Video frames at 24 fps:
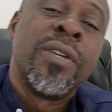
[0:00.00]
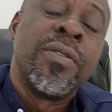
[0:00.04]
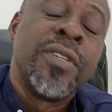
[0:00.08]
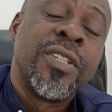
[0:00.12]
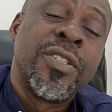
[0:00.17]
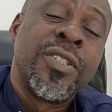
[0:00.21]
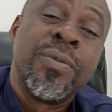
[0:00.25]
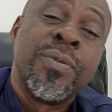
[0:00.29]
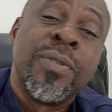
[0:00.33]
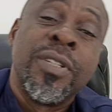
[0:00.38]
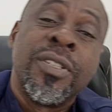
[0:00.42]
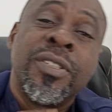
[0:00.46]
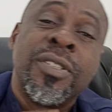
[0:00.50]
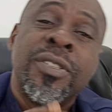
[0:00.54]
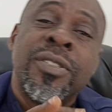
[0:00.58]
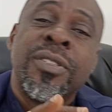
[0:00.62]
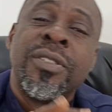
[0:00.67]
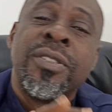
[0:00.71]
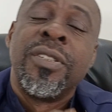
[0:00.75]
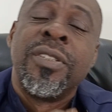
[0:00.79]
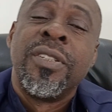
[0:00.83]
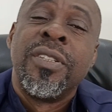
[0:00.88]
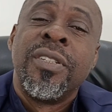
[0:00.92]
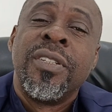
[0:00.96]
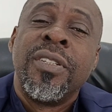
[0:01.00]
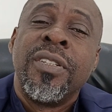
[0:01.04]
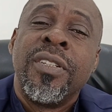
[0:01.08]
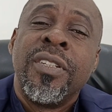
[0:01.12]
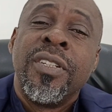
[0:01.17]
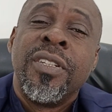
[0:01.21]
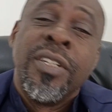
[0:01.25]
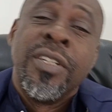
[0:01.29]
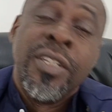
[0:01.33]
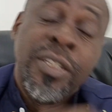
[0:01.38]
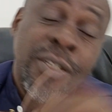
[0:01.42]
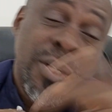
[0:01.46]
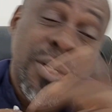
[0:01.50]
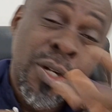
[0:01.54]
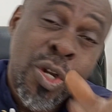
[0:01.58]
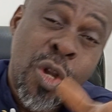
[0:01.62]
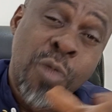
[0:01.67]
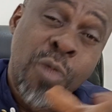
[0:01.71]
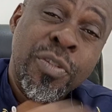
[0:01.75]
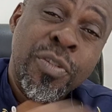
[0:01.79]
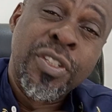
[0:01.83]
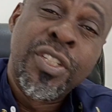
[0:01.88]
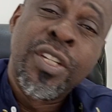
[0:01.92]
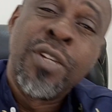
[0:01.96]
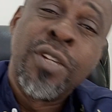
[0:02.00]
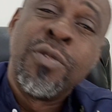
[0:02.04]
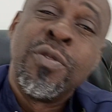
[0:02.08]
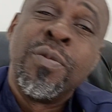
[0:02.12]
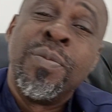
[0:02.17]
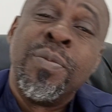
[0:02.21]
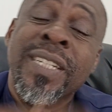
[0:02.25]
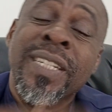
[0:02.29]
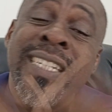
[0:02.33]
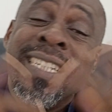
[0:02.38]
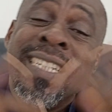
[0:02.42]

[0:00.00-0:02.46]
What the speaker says: wristwatch? Your commission will be